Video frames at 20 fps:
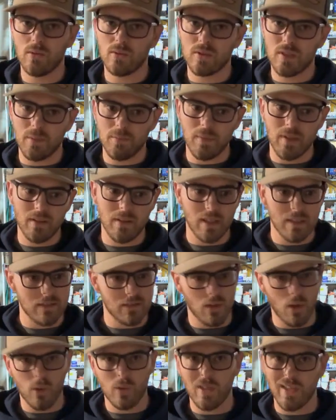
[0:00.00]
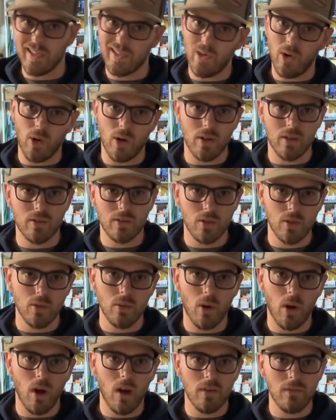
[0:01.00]
something that's only a yard or
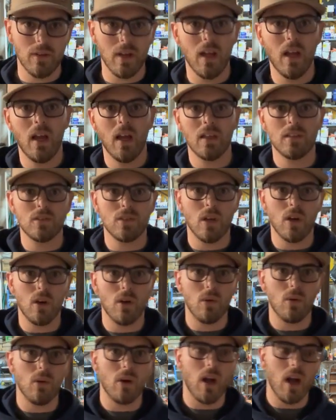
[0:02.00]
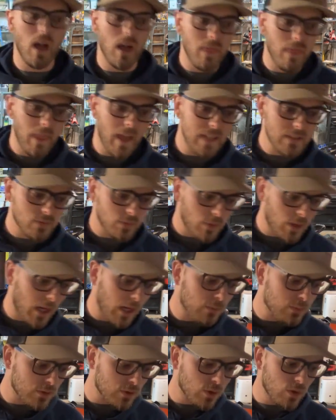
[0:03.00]
two off. So that's what
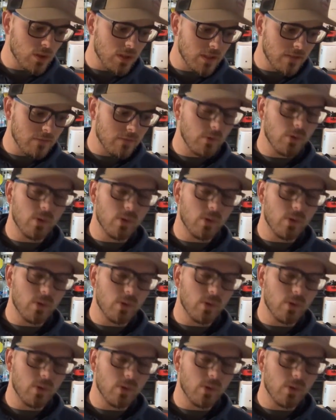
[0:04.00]
I was looking